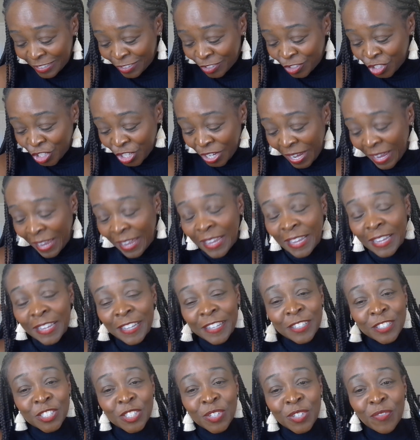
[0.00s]

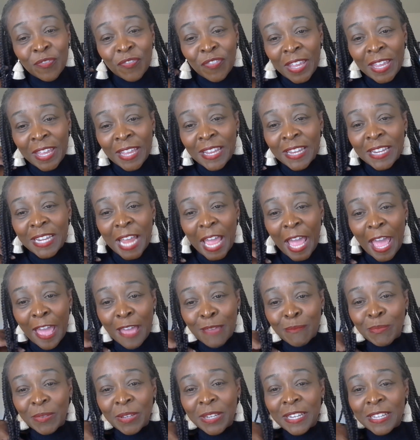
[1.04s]
change, fate,
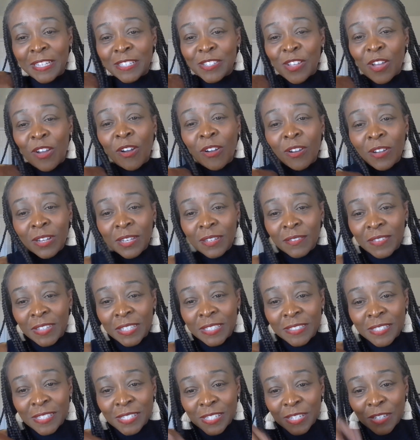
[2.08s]
happiness, all of
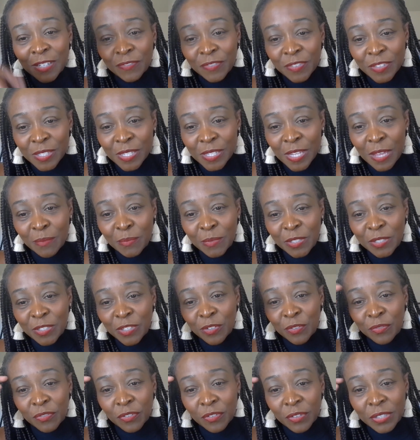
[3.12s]
this stuff is coming
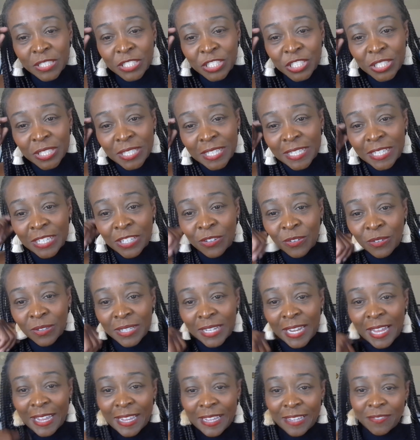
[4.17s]
to fruition in your
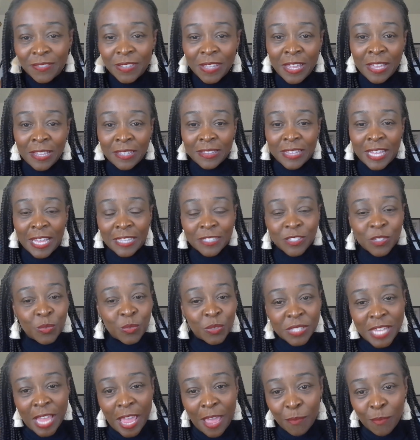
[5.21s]
life. That's
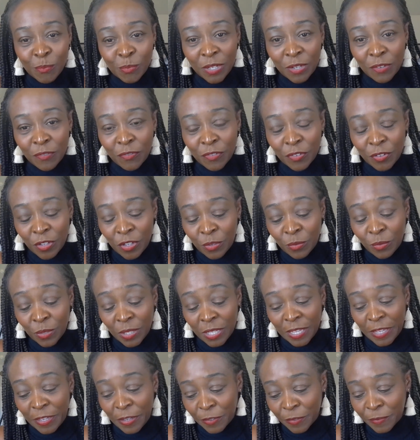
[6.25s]
what's happening for you,
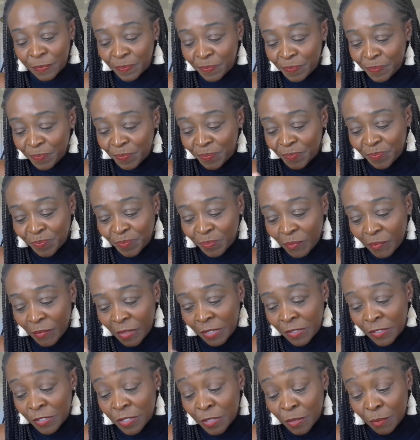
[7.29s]
Leo.
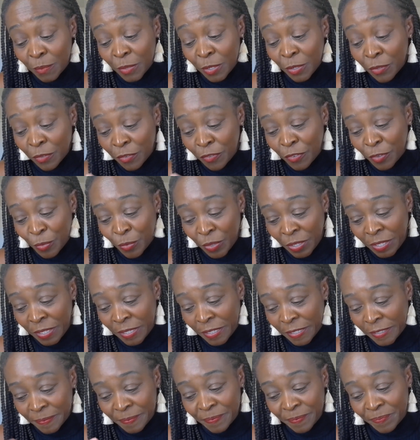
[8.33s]
This is a beautiful
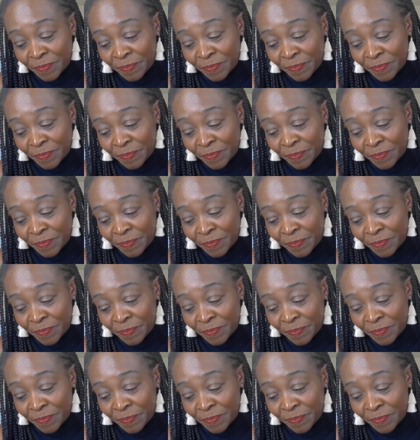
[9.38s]
reading.